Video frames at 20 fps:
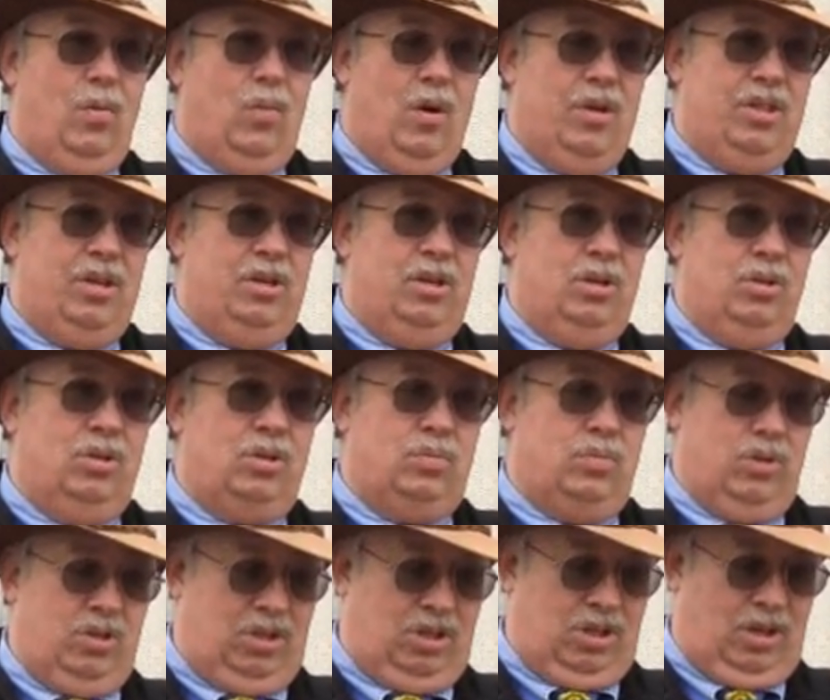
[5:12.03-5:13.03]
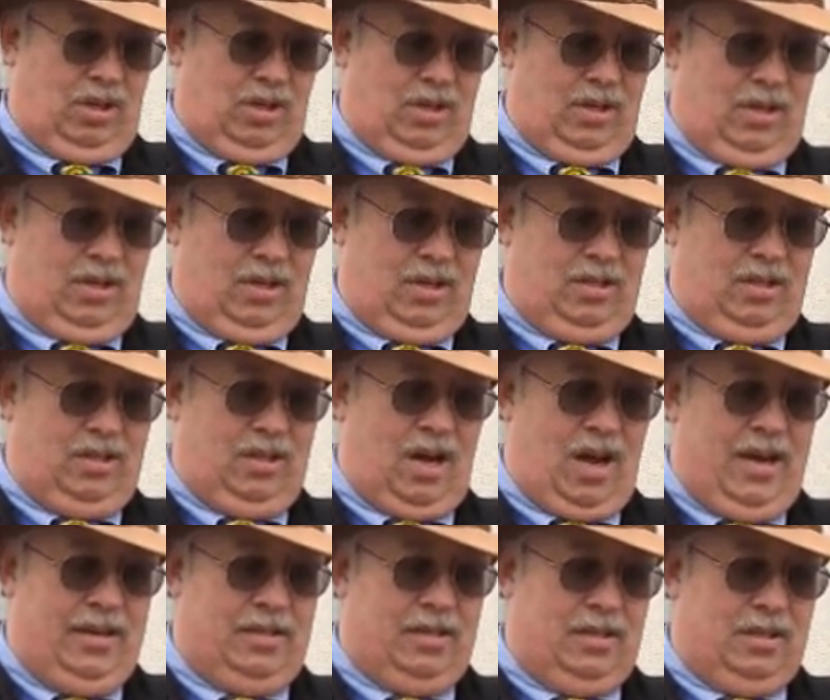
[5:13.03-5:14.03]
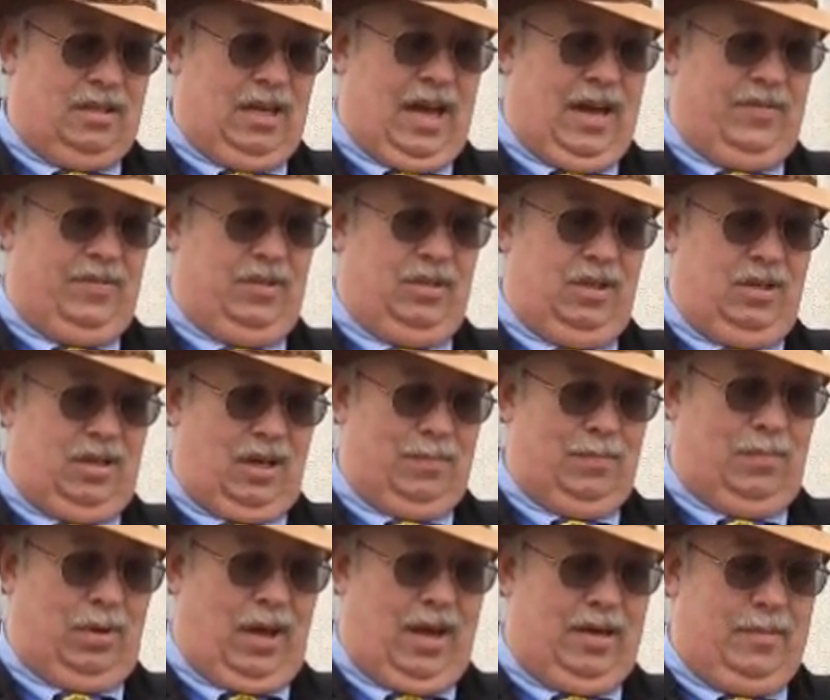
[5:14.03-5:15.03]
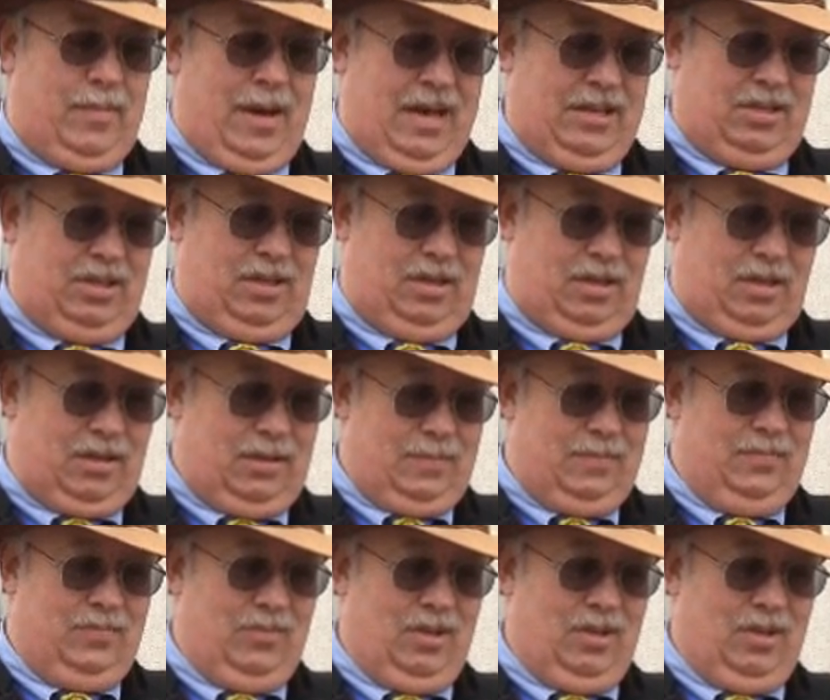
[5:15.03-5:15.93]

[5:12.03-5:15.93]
When the noose was tightened after the Dunblane massacre,